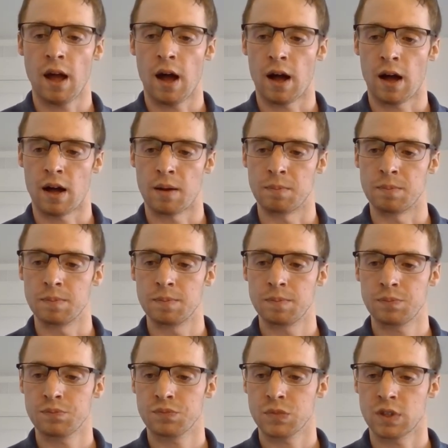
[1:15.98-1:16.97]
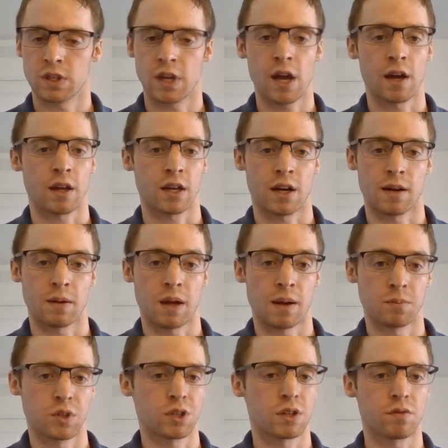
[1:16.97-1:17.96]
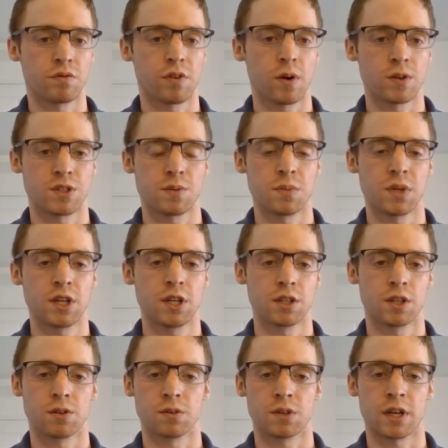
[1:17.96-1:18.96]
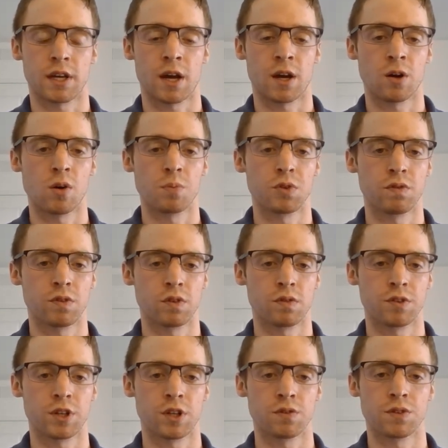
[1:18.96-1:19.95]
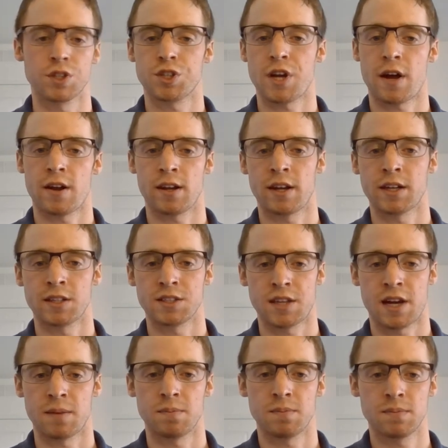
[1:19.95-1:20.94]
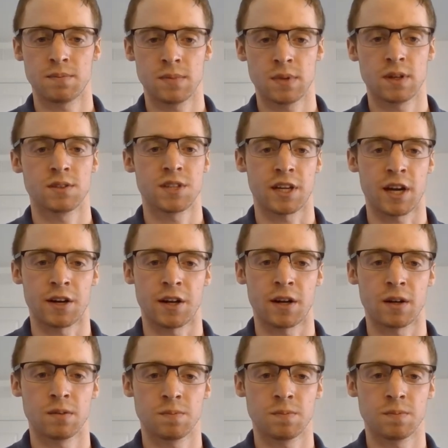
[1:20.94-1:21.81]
Um, yeah, and I, am looking forward to meeting you, and I, I hope you feel free to reach out at any time. Take care now.